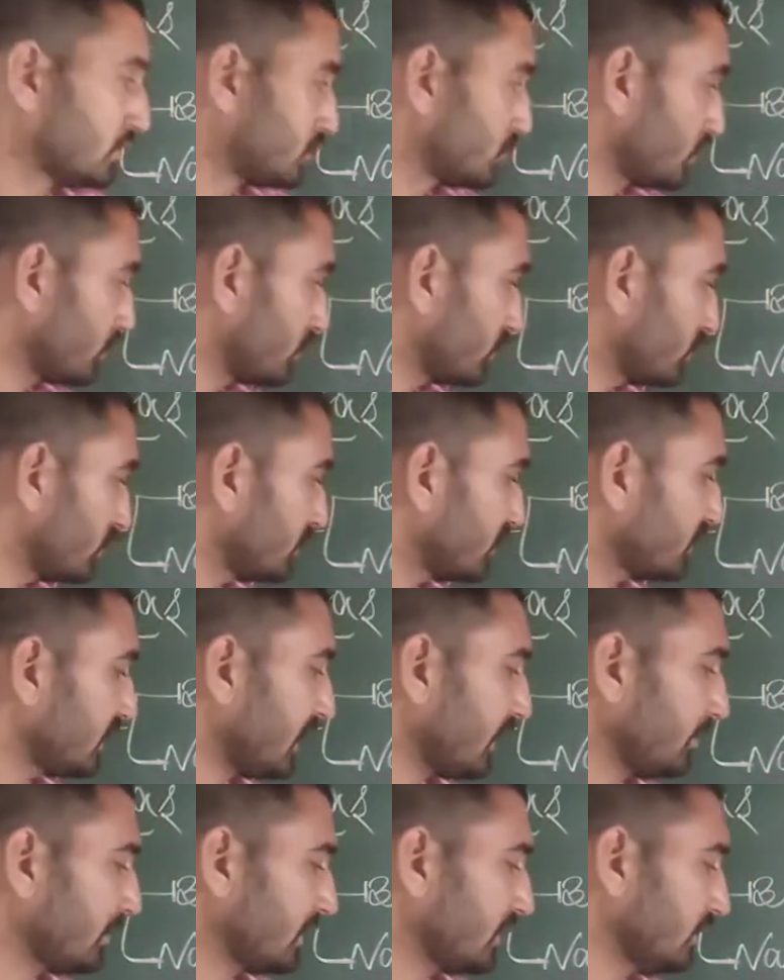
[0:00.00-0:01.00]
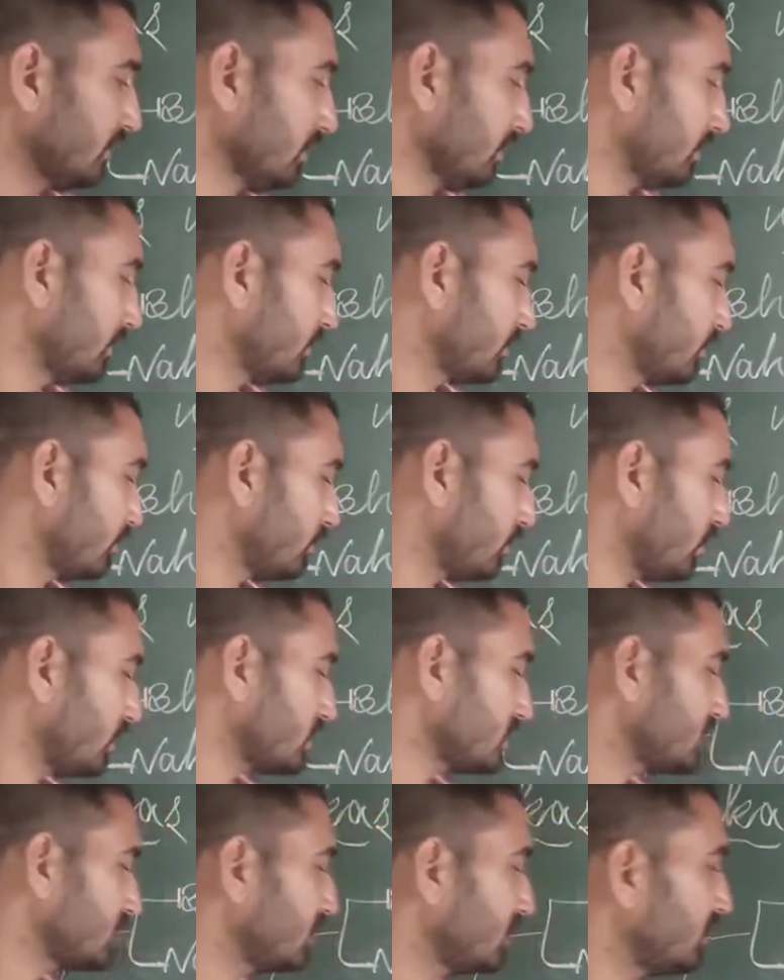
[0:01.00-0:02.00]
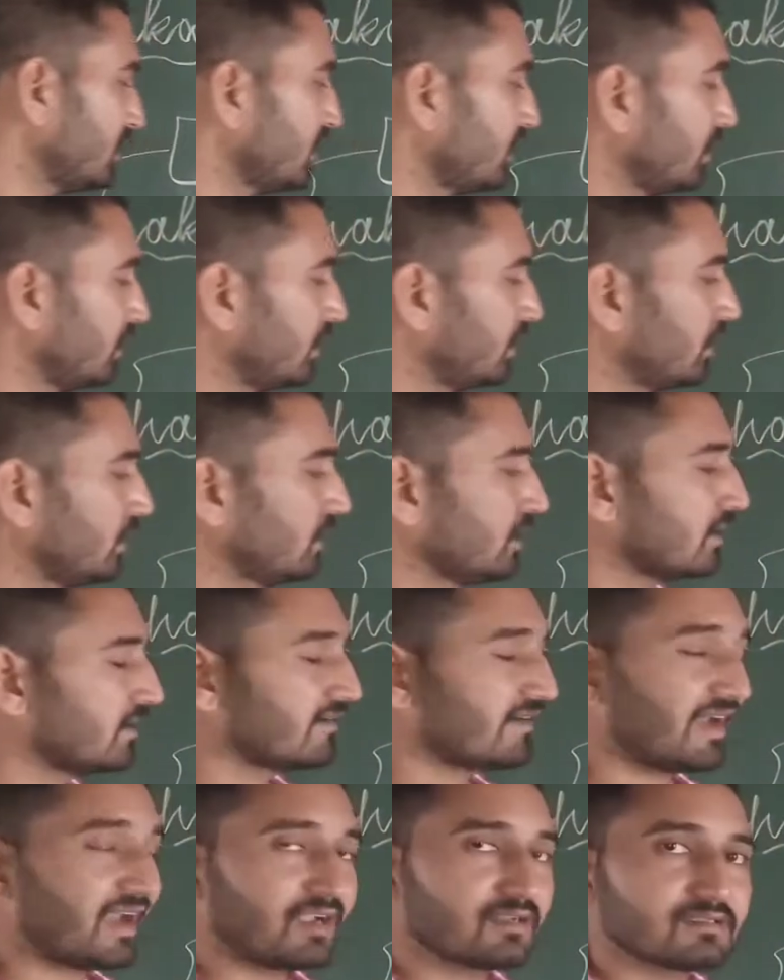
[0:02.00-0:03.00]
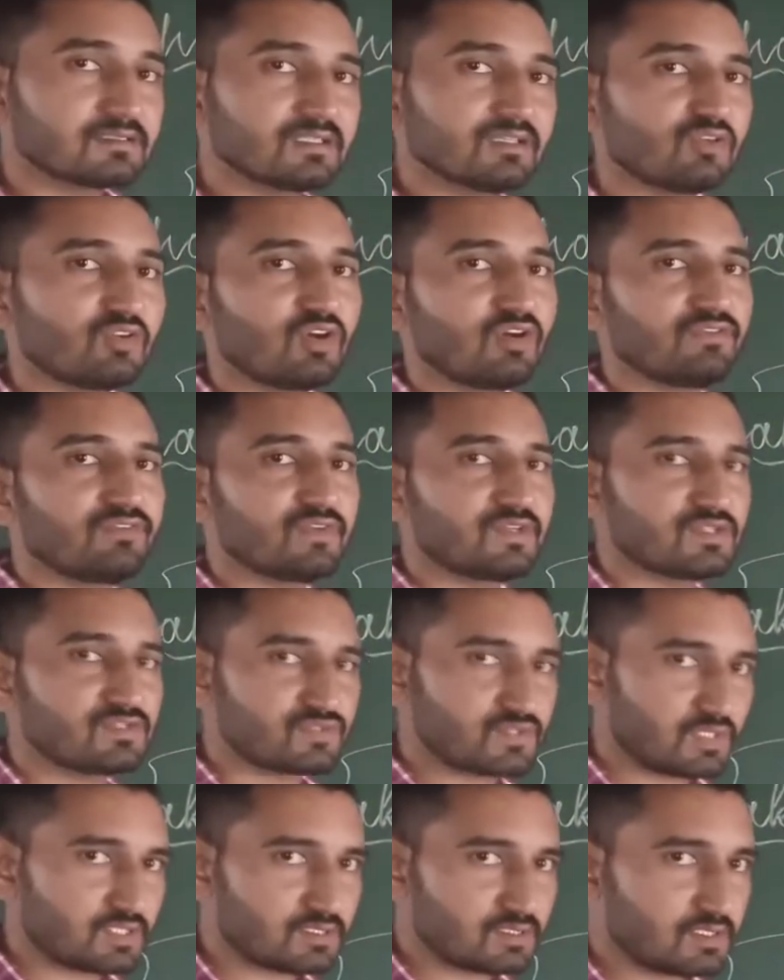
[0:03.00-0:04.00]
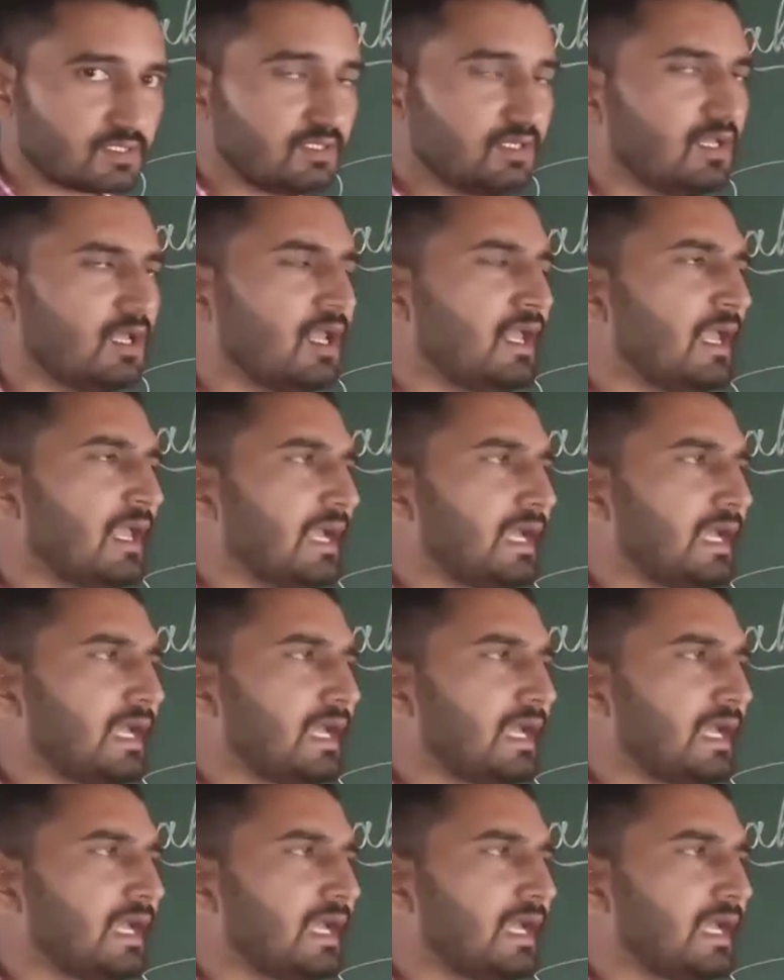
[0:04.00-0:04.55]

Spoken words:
So Rudradaman was the grandson of Chustan